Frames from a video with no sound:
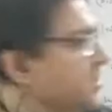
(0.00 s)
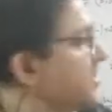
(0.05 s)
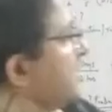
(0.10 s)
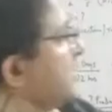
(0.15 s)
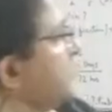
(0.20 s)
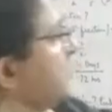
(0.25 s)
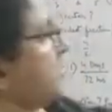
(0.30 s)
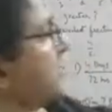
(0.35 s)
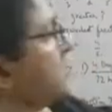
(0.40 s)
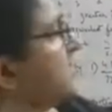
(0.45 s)

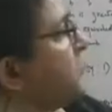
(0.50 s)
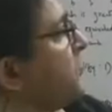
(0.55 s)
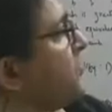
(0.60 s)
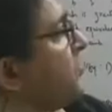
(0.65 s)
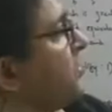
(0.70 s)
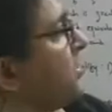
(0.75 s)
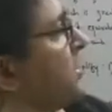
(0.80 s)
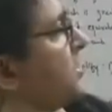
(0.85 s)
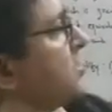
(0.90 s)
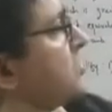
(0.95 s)
because 4
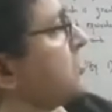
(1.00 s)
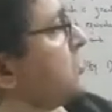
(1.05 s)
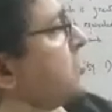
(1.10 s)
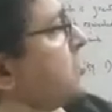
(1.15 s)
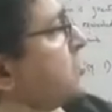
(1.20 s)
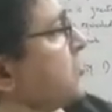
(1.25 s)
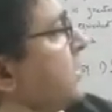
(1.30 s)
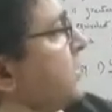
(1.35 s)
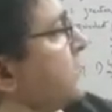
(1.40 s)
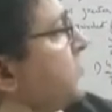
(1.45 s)
into
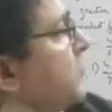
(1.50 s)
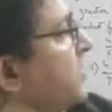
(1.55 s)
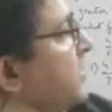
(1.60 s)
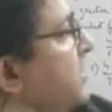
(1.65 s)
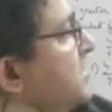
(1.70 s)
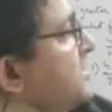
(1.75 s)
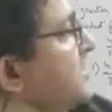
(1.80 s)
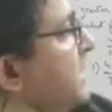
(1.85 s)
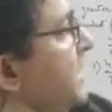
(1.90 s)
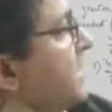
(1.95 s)
24
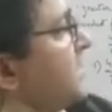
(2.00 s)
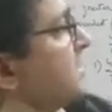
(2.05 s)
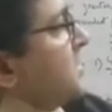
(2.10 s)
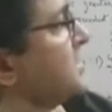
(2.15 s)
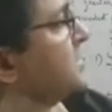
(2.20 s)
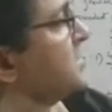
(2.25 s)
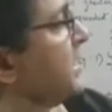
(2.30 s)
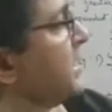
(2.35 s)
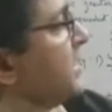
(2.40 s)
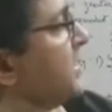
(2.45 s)
is 96,
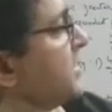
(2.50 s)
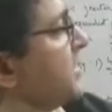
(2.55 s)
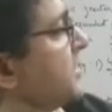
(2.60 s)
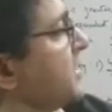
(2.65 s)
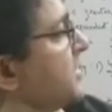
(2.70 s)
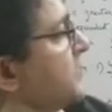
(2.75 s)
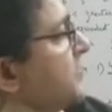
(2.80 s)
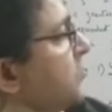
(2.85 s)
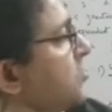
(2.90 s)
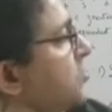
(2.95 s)
and if
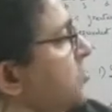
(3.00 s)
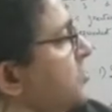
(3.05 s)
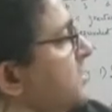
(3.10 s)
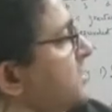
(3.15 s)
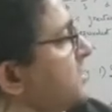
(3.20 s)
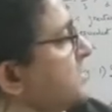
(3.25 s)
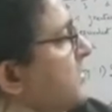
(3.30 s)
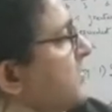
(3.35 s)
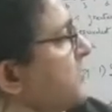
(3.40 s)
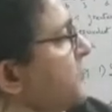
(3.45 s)
you do this
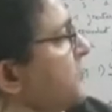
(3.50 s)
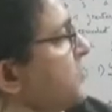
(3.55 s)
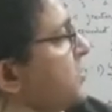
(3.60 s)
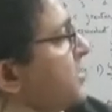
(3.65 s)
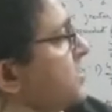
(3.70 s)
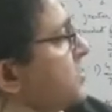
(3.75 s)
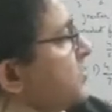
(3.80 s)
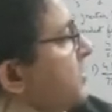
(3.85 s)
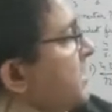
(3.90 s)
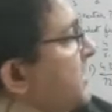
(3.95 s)
4
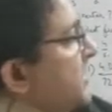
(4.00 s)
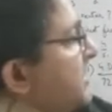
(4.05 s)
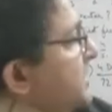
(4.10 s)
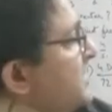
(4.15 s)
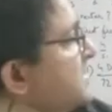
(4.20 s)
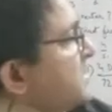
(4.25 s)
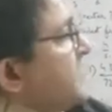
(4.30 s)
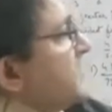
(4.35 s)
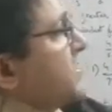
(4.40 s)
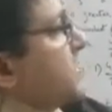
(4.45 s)
into 18 is
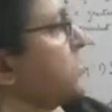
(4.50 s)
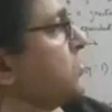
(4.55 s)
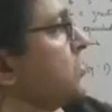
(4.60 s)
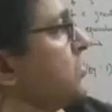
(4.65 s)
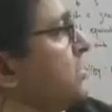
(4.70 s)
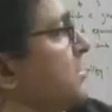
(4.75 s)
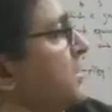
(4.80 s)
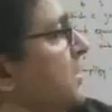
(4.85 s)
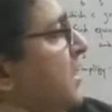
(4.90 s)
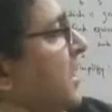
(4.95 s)
72.
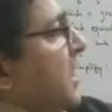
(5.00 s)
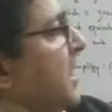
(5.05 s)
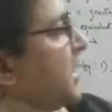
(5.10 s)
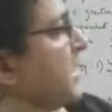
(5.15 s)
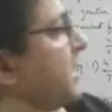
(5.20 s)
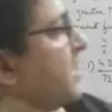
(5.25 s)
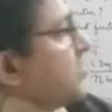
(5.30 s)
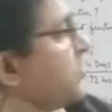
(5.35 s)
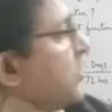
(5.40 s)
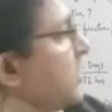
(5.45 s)
Again
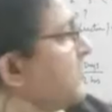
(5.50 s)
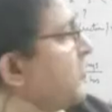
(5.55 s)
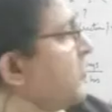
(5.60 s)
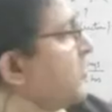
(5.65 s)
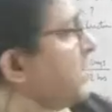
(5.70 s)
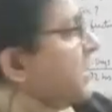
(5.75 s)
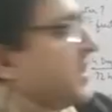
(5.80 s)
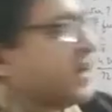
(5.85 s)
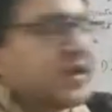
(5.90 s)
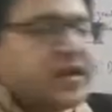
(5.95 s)
24 and
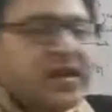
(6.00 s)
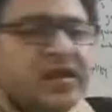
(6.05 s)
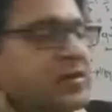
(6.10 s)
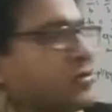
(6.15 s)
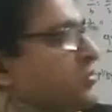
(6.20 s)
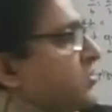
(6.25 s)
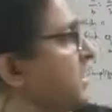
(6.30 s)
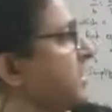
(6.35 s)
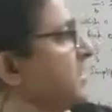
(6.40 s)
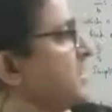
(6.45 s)
18 you
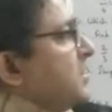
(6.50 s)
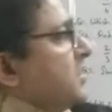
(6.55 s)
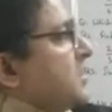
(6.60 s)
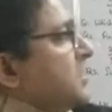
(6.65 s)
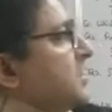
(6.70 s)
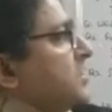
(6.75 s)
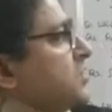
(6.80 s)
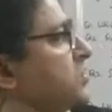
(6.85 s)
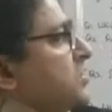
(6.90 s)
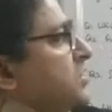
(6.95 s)
can
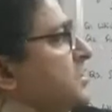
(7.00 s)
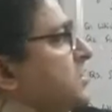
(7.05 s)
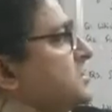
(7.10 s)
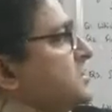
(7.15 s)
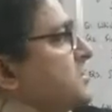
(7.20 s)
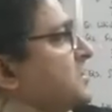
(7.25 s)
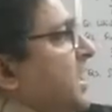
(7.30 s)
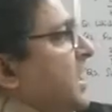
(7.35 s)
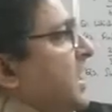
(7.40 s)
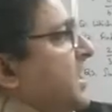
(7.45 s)
do this
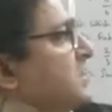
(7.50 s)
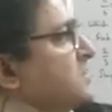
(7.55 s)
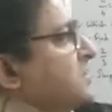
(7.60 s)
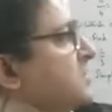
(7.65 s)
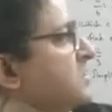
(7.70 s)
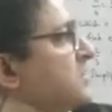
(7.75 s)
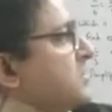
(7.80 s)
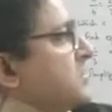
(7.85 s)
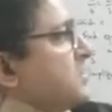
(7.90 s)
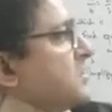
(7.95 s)
as
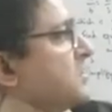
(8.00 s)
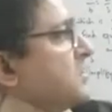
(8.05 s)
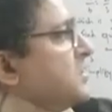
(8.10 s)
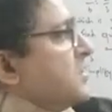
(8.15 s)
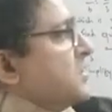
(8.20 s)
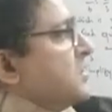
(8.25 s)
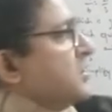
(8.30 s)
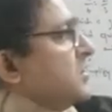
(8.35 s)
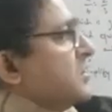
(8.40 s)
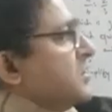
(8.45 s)

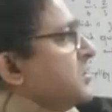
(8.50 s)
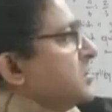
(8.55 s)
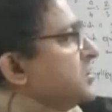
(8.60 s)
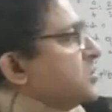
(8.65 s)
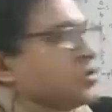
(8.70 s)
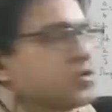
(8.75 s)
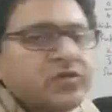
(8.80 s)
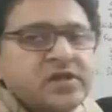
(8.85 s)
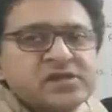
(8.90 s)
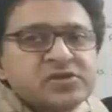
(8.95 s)
2
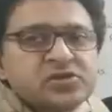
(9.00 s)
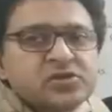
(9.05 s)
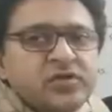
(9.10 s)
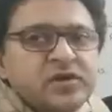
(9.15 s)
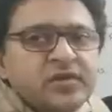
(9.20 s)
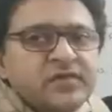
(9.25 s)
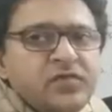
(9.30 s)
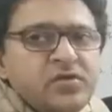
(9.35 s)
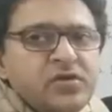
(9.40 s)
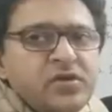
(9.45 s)
12s are
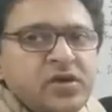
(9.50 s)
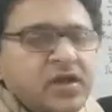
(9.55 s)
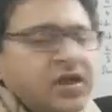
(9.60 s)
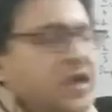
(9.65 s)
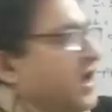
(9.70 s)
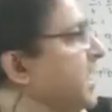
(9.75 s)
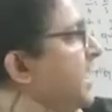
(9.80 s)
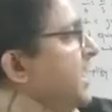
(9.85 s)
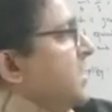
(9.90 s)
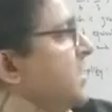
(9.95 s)
24
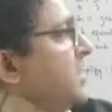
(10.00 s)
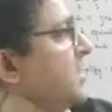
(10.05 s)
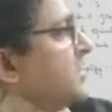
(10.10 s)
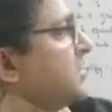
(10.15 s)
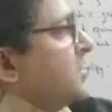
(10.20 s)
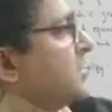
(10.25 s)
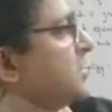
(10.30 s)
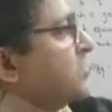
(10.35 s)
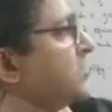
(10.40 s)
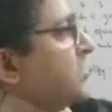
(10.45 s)
and
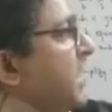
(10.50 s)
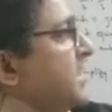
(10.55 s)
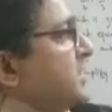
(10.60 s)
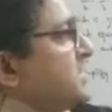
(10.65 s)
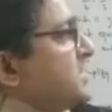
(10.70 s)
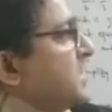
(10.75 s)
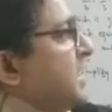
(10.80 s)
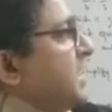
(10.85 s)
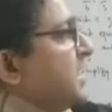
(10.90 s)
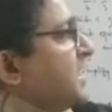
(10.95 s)
2 9s are
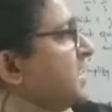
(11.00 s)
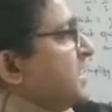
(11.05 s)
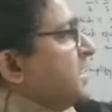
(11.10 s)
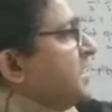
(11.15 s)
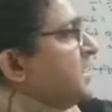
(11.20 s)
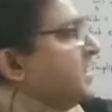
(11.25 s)
18.